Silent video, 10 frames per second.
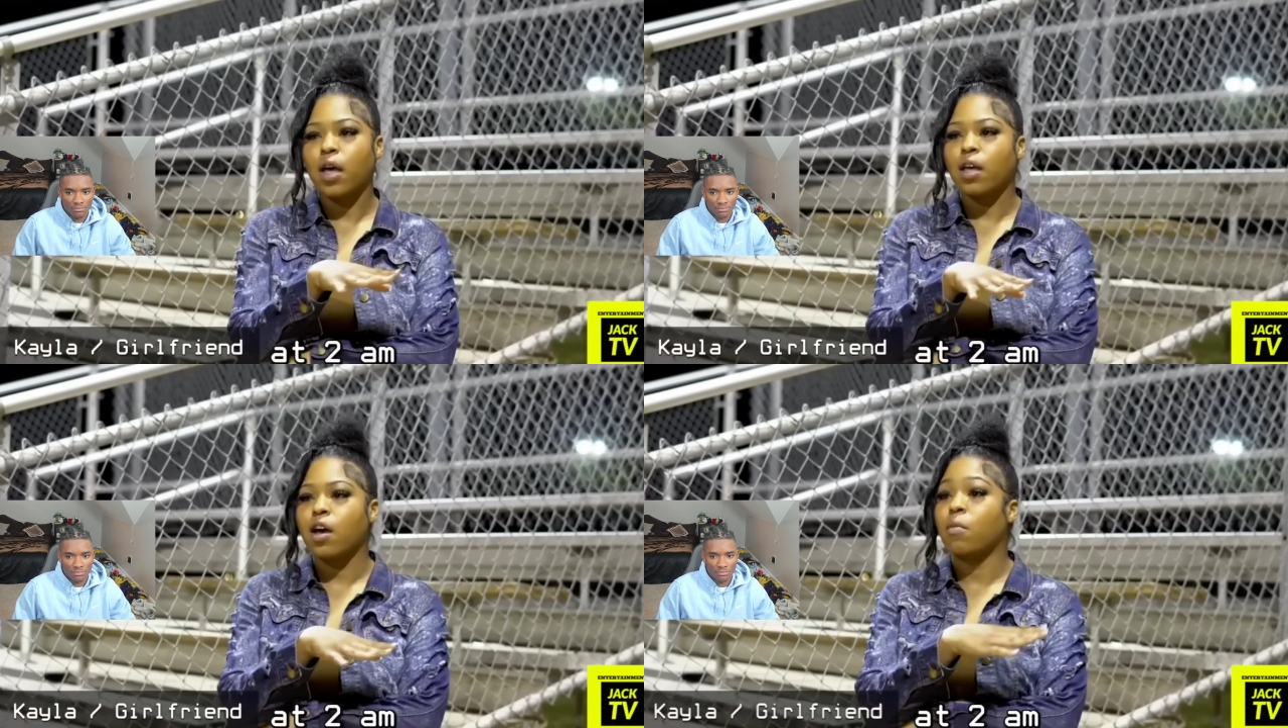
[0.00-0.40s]

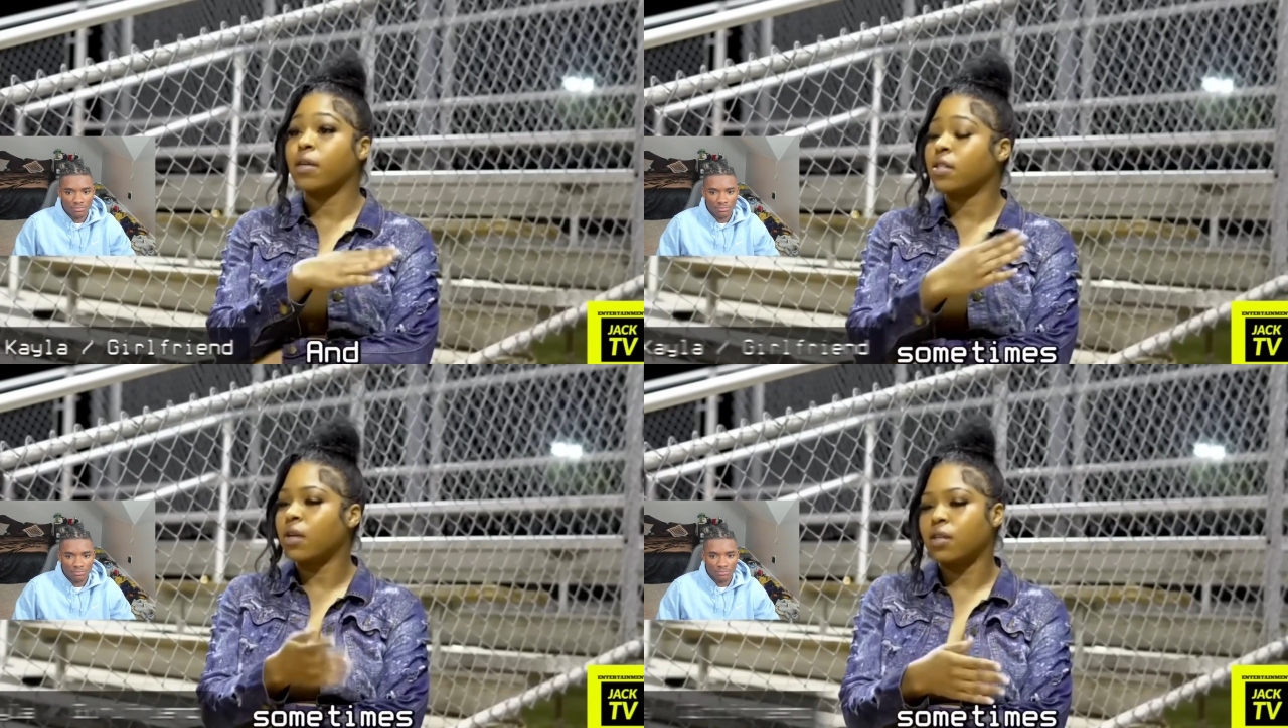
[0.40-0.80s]
a.m.
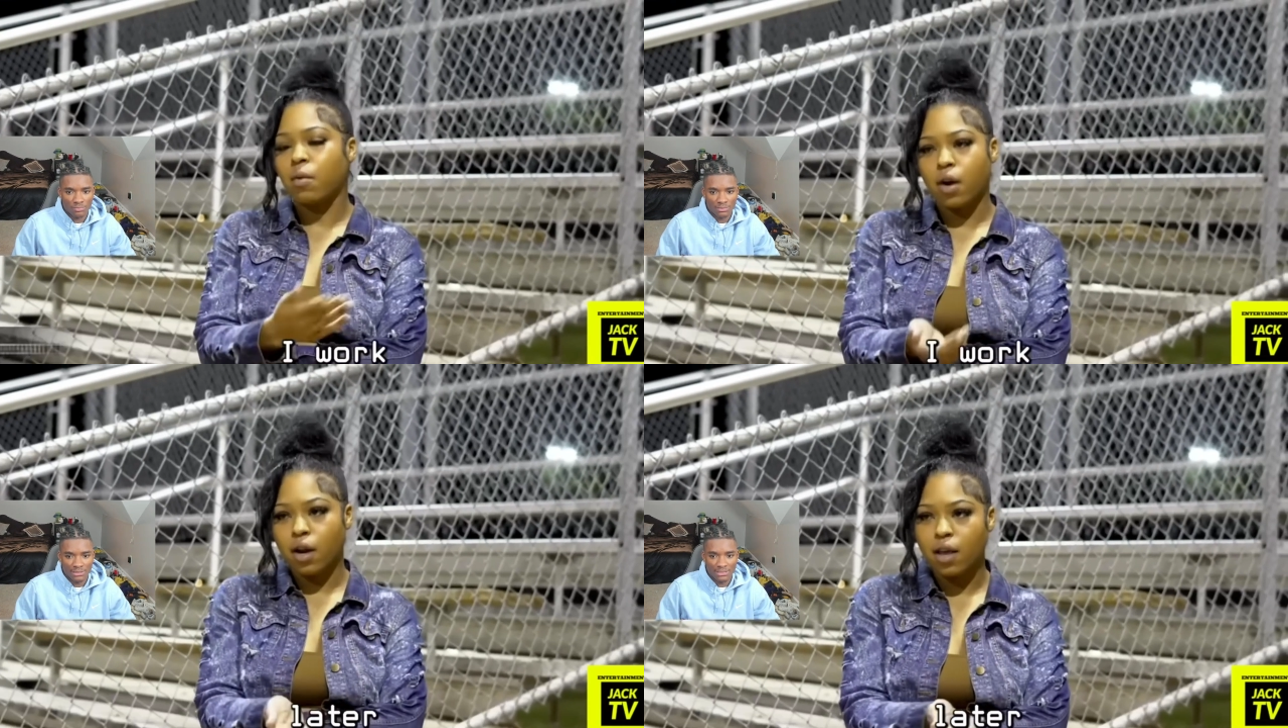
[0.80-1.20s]
and sometimes
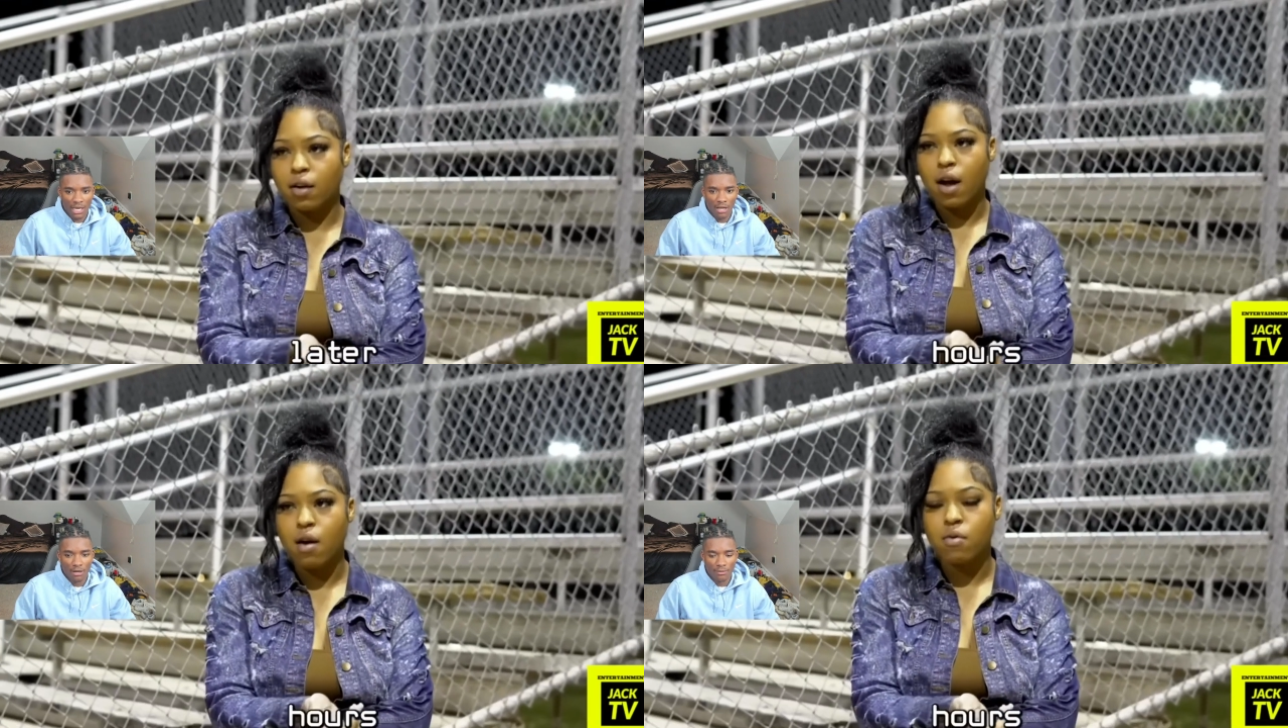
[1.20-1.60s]
I work oh.
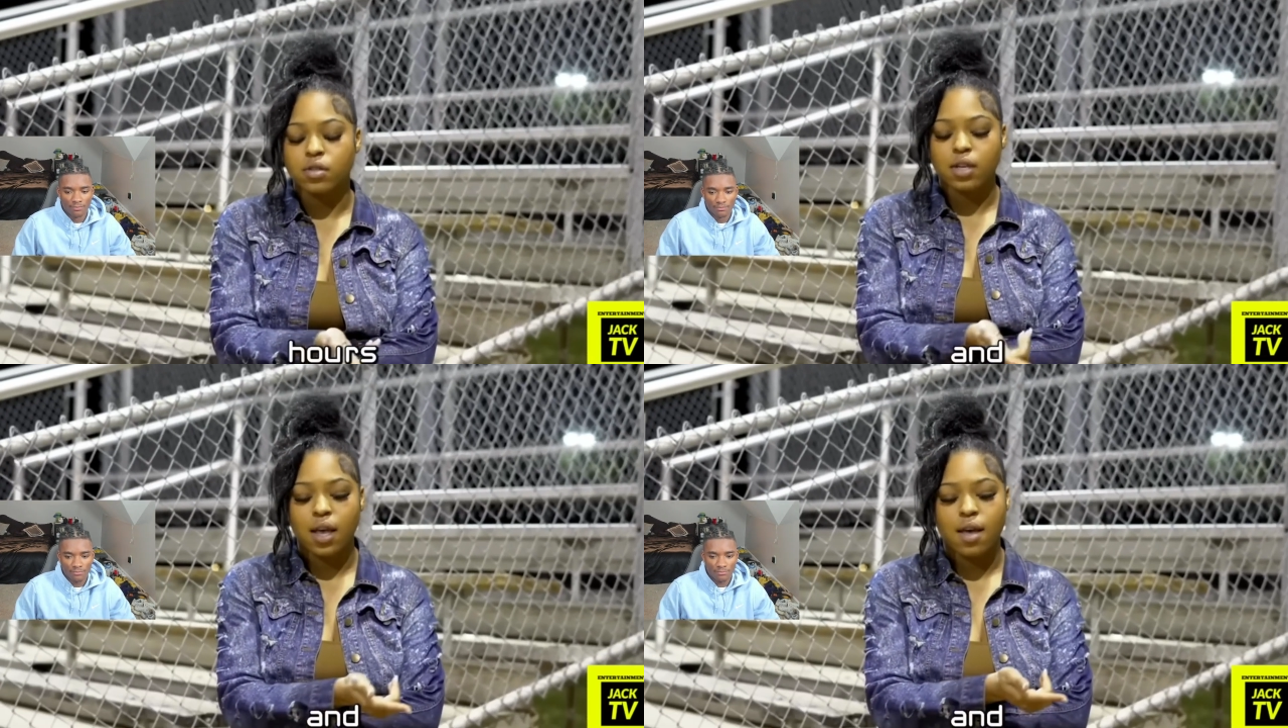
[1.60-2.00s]
later
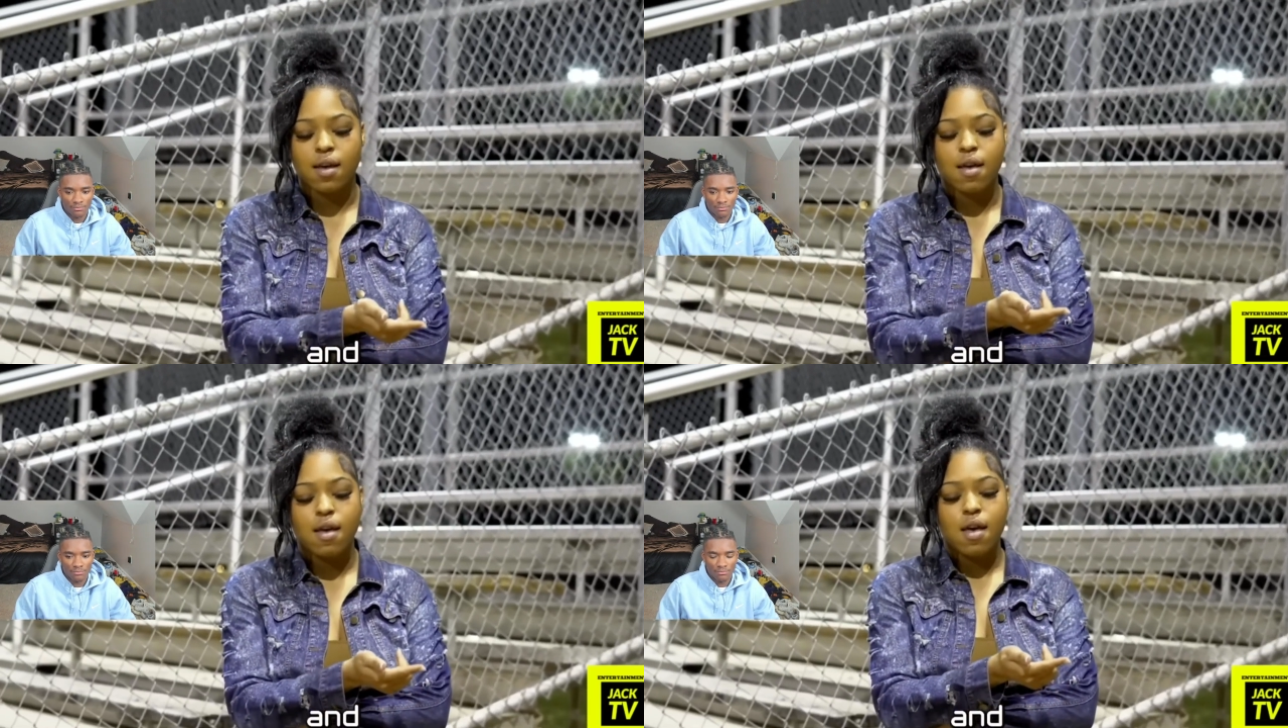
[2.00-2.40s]
hours, and